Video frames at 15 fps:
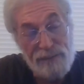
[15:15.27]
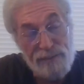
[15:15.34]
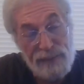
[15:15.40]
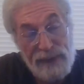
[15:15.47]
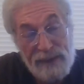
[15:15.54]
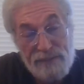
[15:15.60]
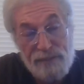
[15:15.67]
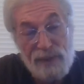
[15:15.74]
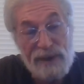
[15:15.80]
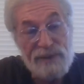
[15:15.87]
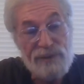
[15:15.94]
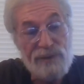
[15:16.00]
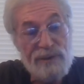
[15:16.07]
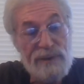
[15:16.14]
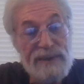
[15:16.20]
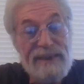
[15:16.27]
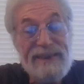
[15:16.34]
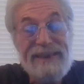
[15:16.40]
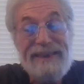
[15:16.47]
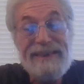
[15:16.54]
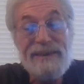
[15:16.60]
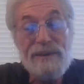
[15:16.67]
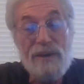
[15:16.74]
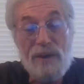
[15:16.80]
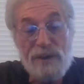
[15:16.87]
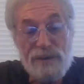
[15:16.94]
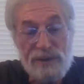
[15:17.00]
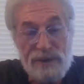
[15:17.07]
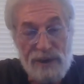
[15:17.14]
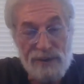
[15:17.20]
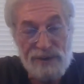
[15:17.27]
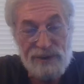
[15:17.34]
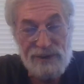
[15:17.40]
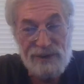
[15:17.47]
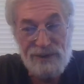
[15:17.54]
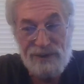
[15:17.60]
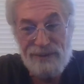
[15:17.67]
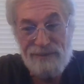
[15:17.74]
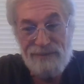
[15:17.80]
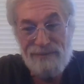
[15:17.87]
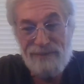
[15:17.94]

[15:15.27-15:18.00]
blood pressure in large dosages.